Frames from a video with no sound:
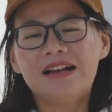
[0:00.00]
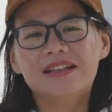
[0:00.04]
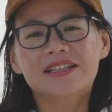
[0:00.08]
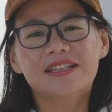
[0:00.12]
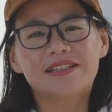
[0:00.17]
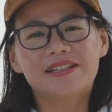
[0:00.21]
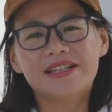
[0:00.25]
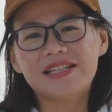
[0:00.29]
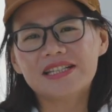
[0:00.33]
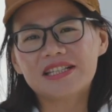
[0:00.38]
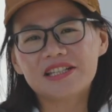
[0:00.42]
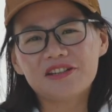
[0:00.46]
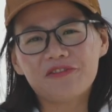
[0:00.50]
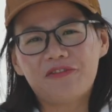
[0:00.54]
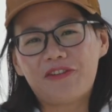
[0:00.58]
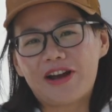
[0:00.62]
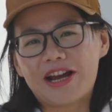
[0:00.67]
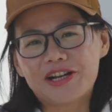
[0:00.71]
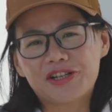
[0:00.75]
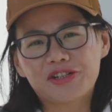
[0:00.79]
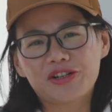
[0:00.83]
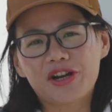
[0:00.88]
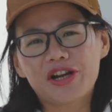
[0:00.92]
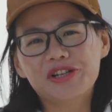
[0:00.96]
the DC
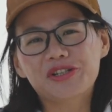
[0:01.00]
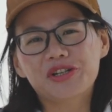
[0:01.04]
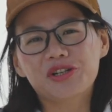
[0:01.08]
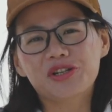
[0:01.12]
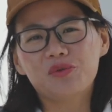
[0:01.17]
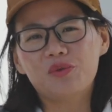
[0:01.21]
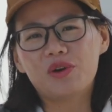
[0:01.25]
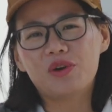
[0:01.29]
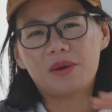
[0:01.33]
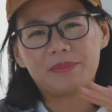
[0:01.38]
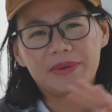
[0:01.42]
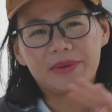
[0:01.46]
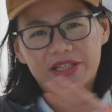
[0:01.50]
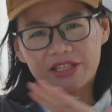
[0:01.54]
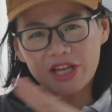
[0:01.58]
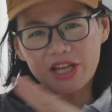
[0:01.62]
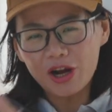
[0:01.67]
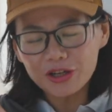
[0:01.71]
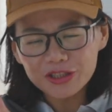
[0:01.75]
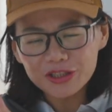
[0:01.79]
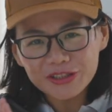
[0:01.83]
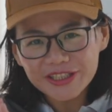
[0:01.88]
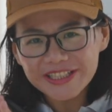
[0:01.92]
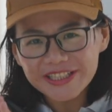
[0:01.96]
fast charging will be
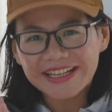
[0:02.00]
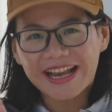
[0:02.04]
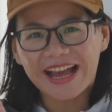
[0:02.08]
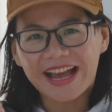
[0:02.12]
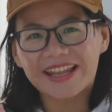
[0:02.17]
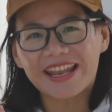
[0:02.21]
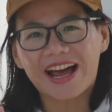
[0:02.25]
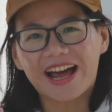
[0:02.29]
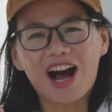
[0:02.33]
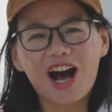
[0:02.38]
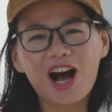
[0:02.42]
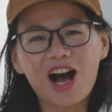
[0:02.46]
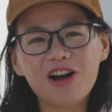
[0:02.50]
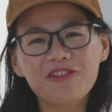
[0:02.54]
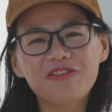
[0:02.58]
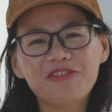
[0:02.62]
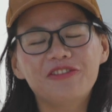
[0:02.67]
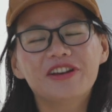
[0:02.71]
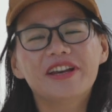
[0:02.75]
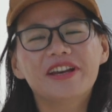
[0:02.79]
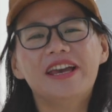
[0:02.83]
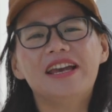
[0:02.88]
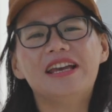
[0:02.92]
totally cut off.